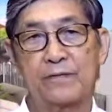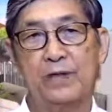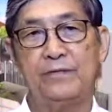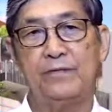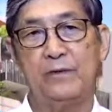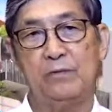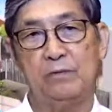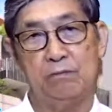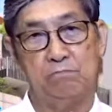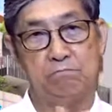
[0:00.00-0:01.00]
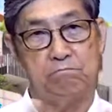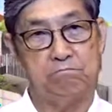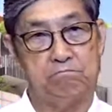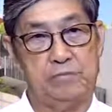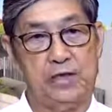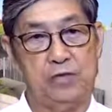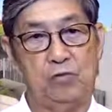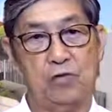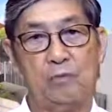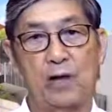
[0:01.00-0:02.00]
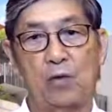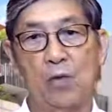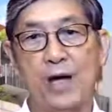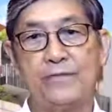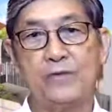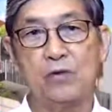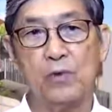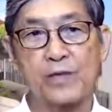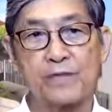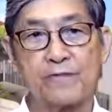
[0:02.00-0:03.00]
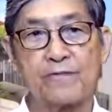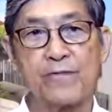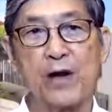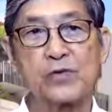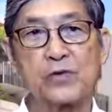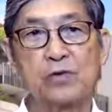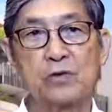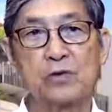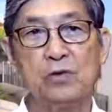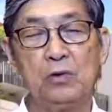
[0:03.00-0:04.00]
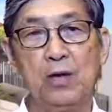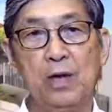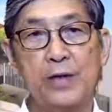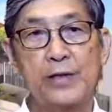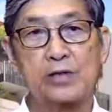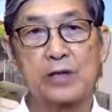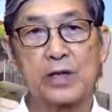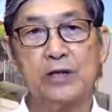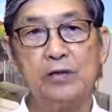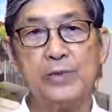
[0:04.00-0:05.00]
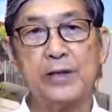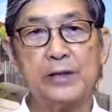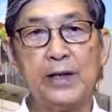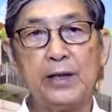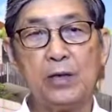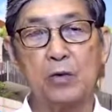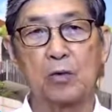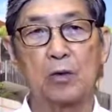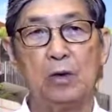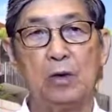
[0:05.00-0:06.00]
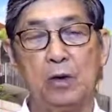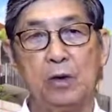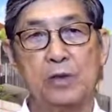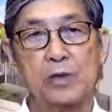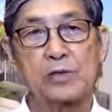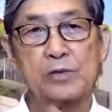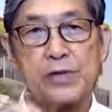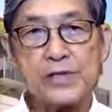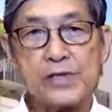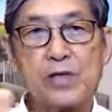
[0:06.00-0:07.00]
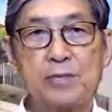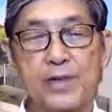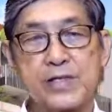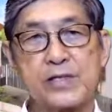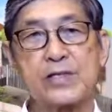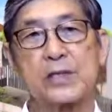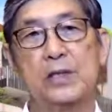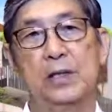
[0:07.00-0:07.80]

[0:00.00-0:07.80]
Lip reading: If they know you're my wife, you know what Pharaoh's going to do? He's going to kill me and take you. So just say you're my sister.